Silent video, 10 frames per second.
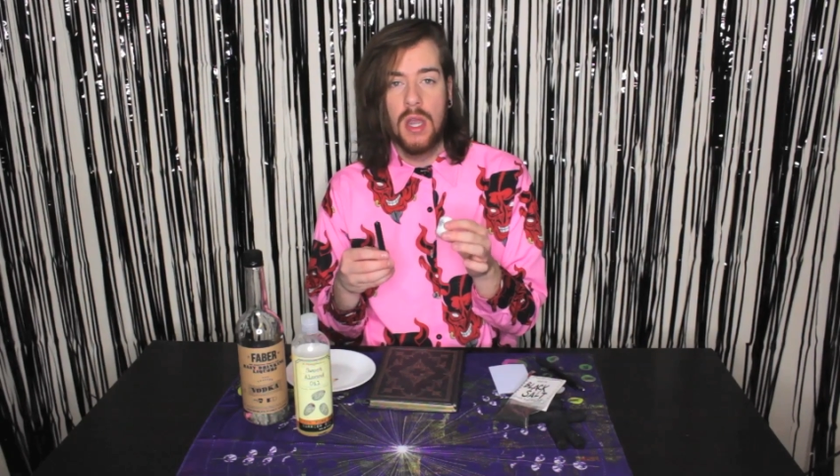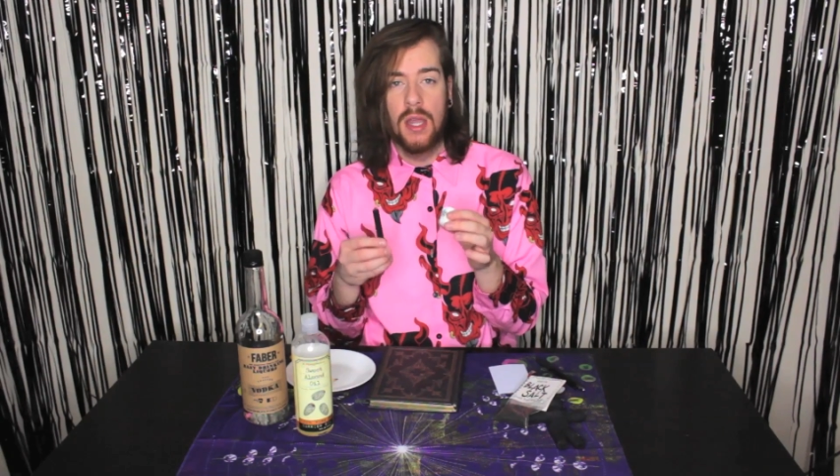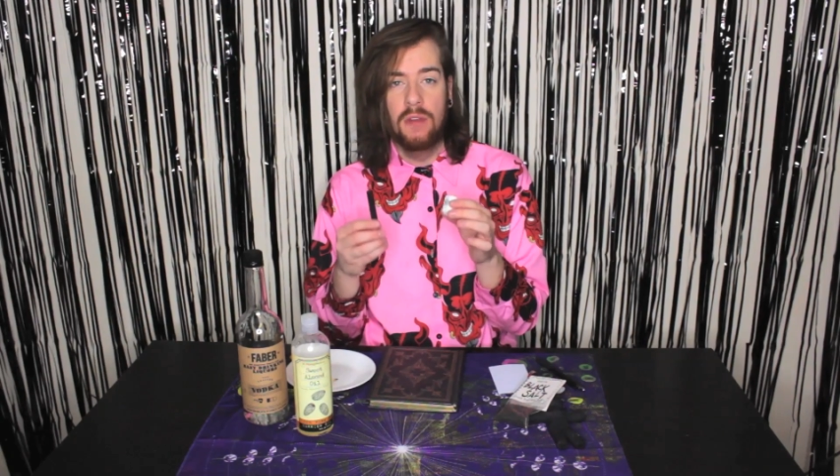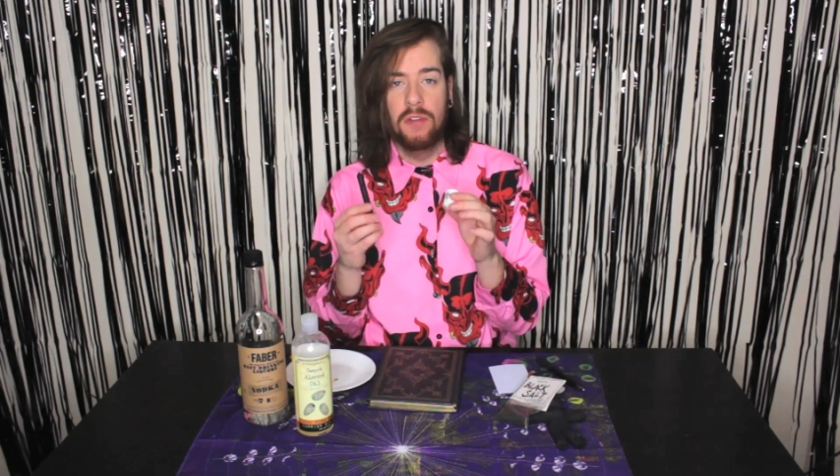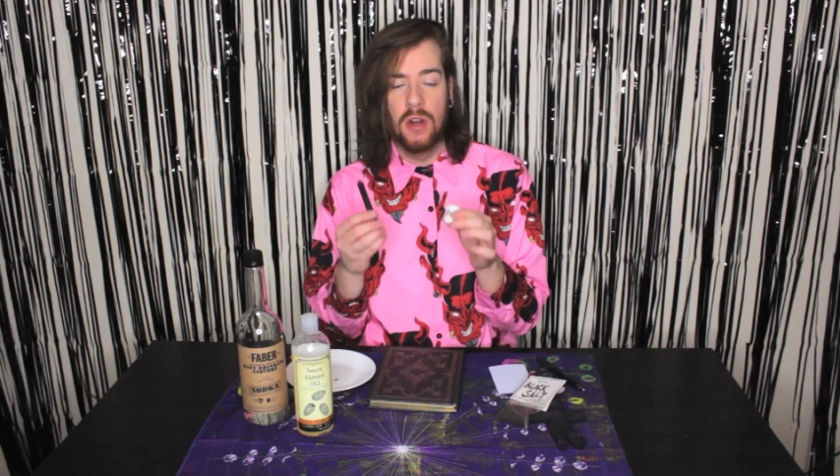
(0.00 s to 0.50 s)

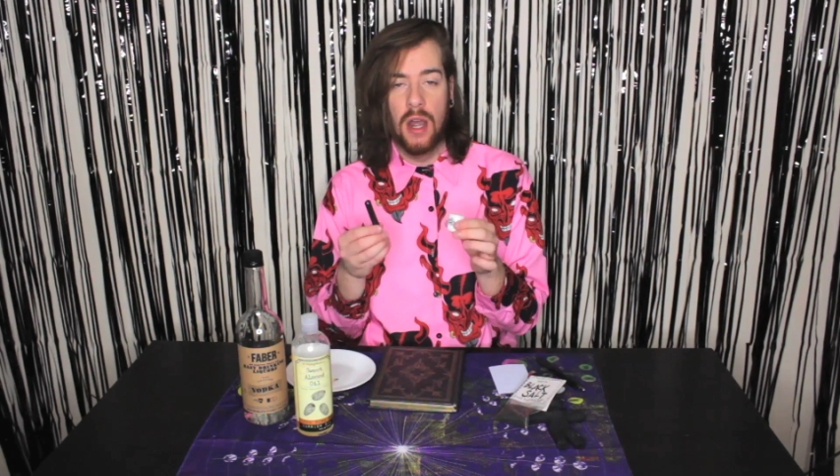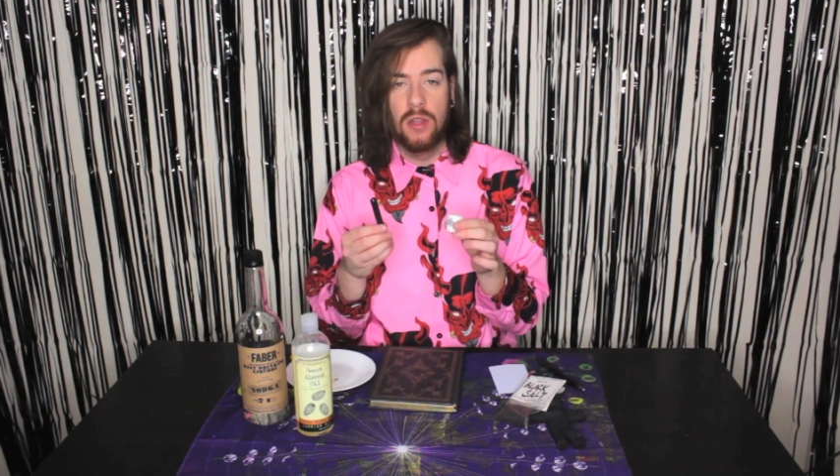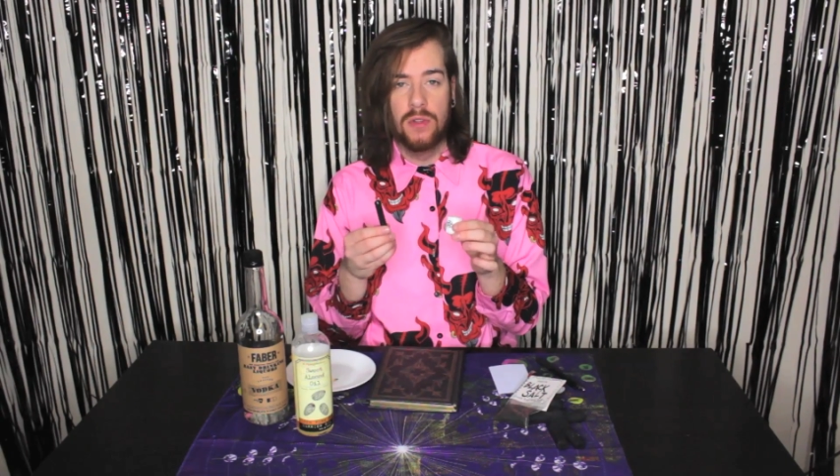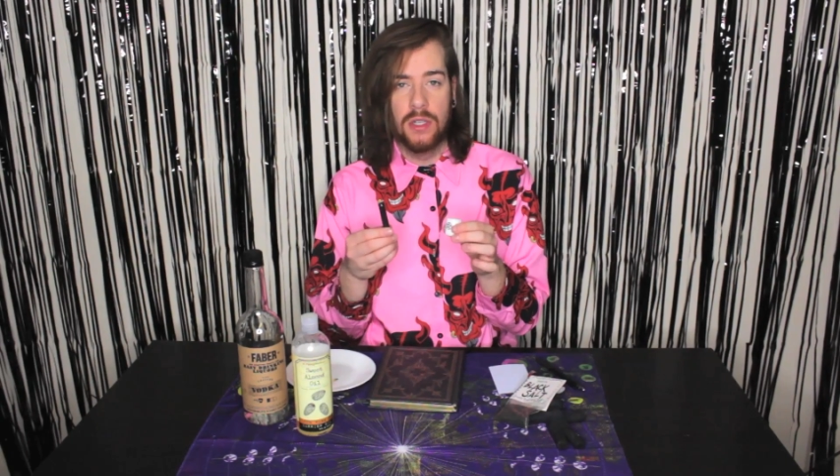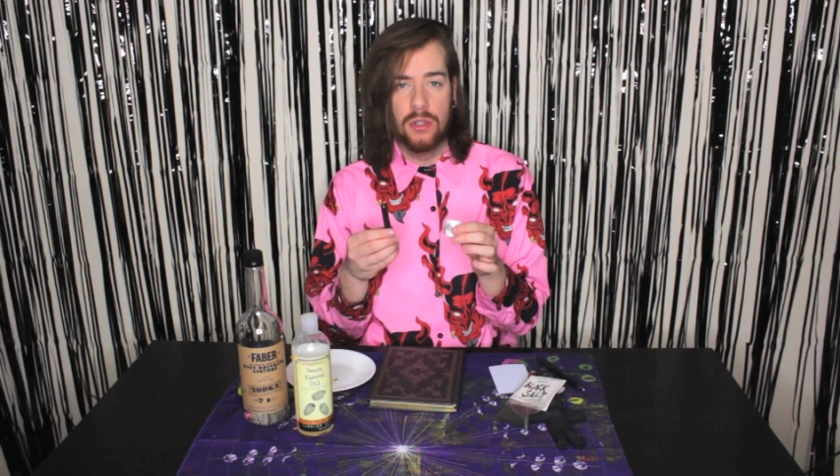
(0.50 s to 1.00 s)
if you're not
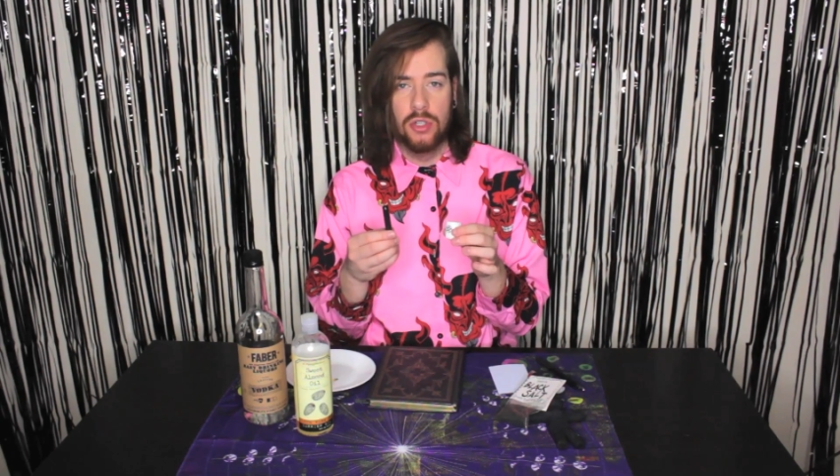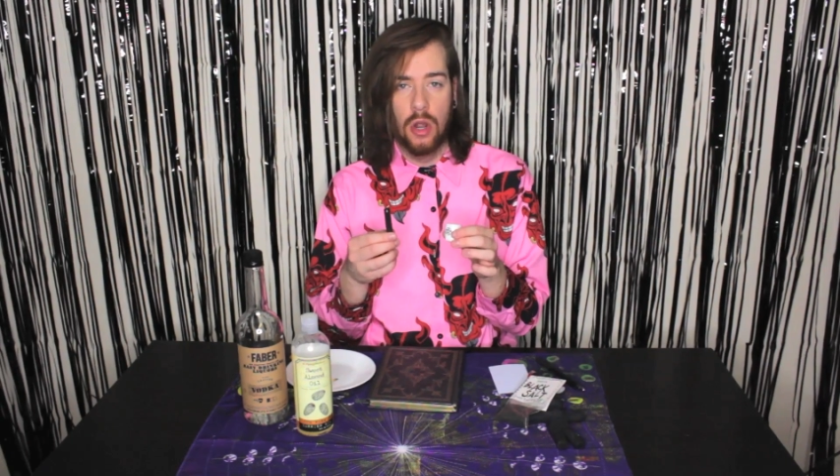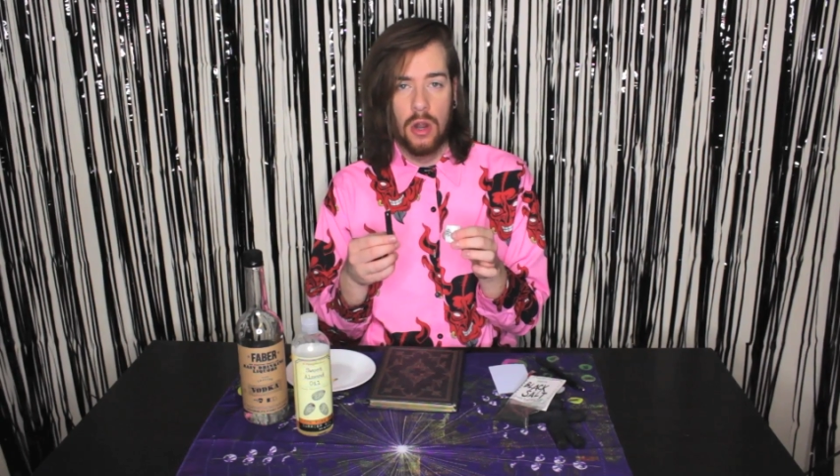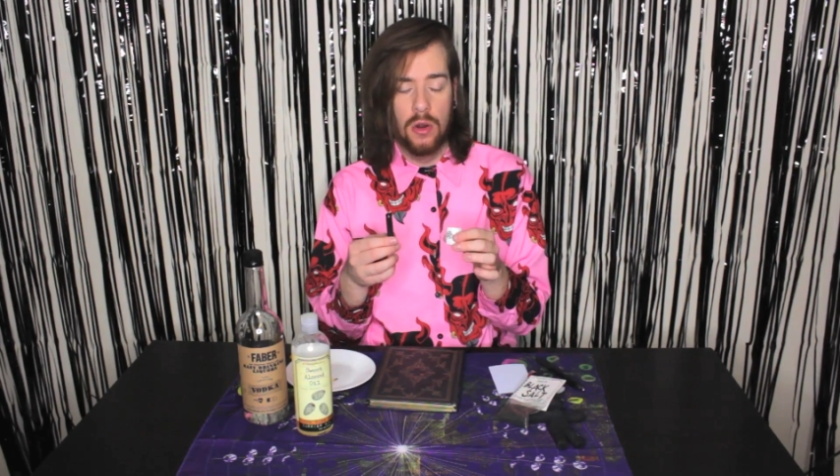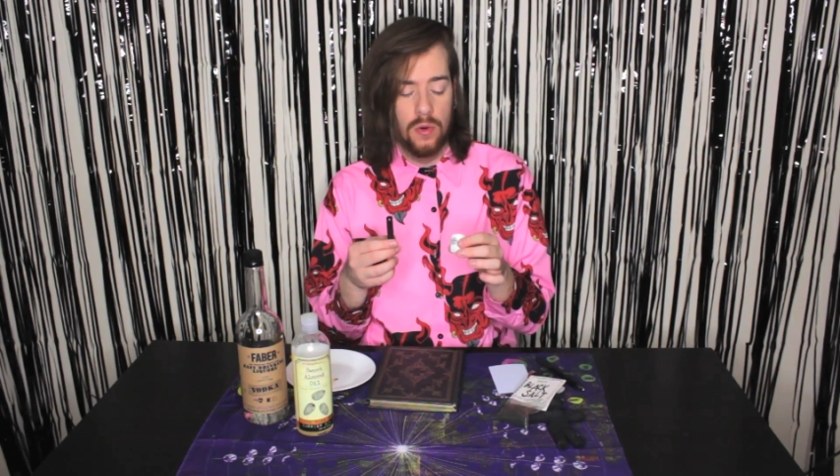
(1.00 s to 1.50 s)
using a
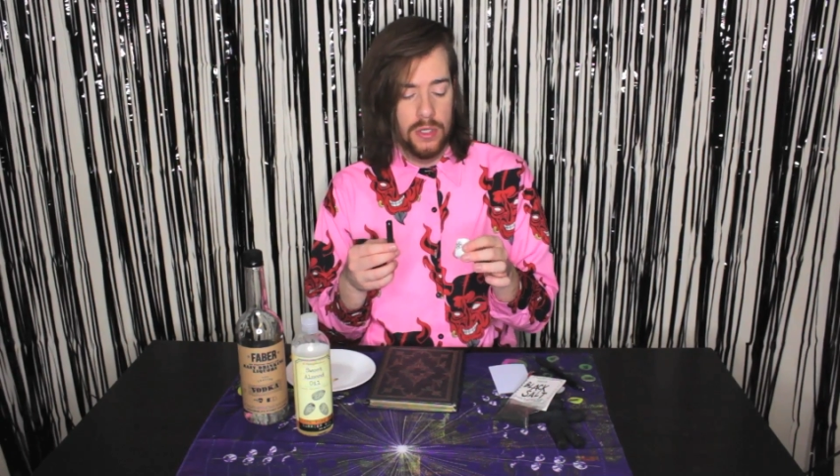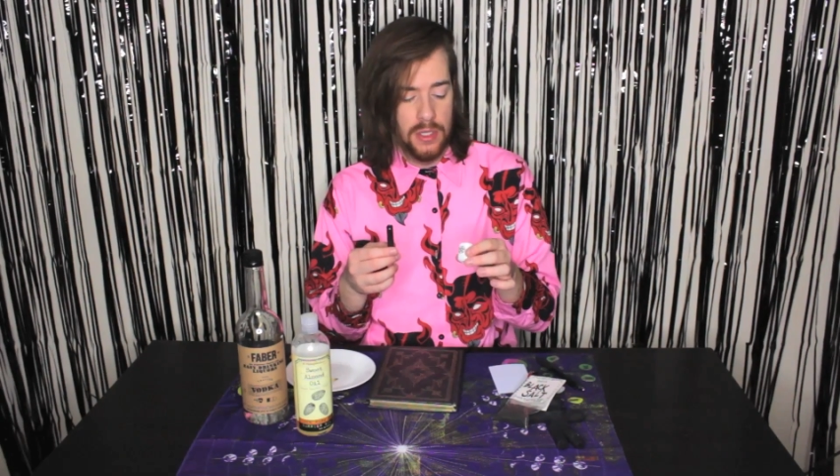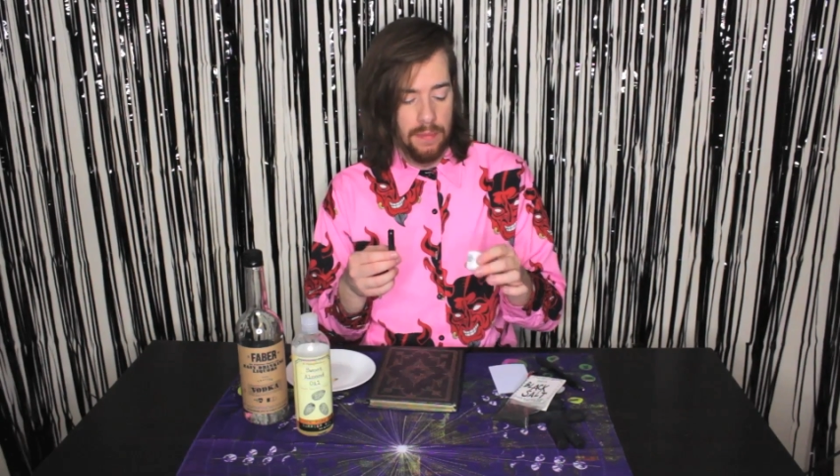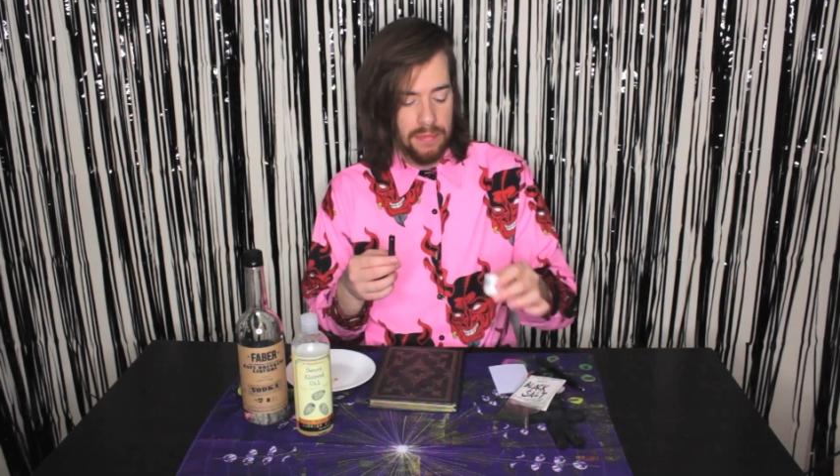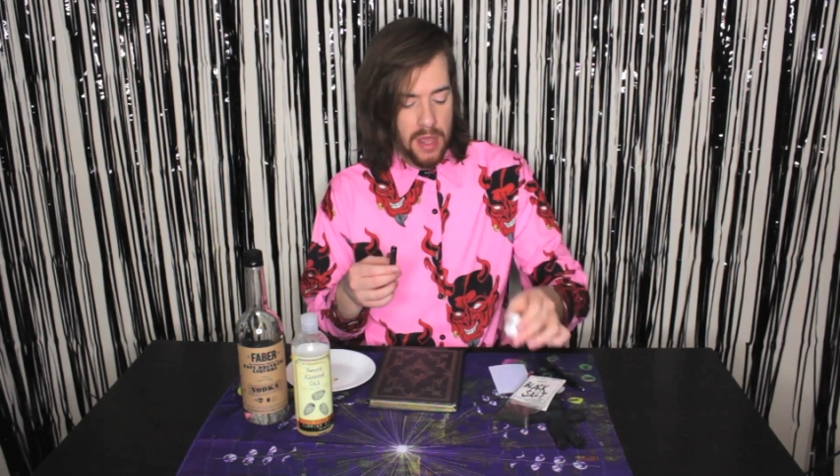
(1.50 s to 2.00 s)
jar or
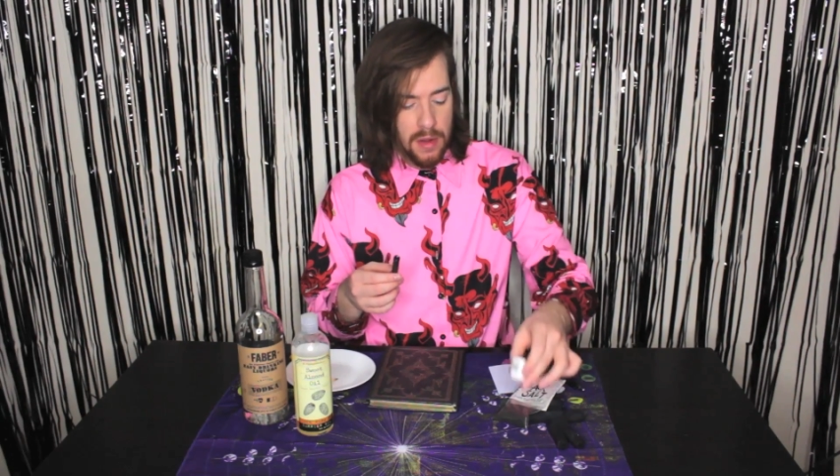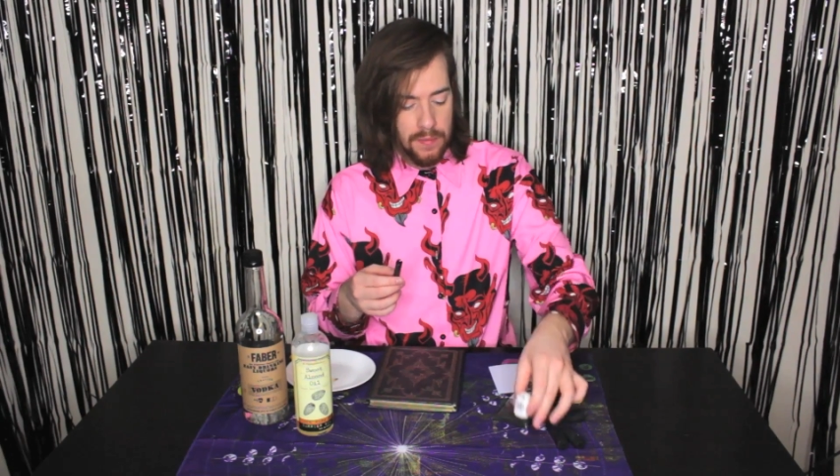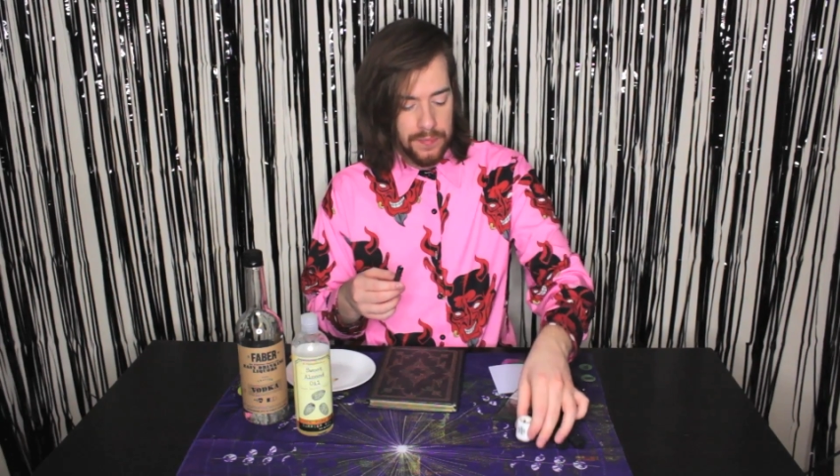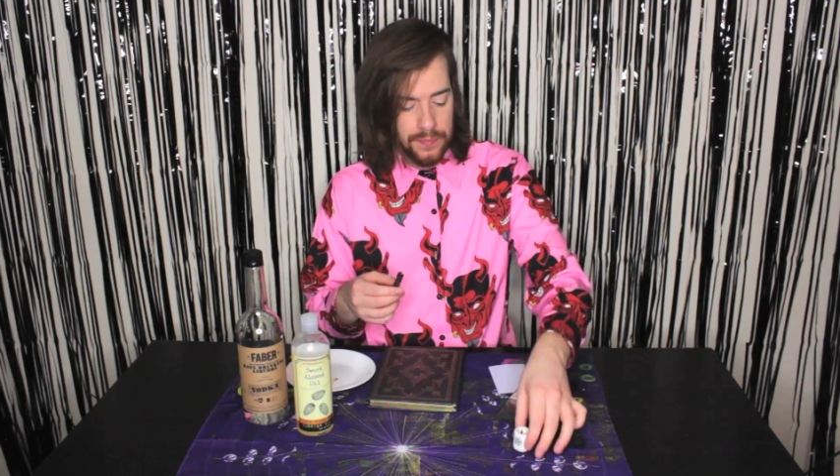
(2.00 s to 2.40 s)
something.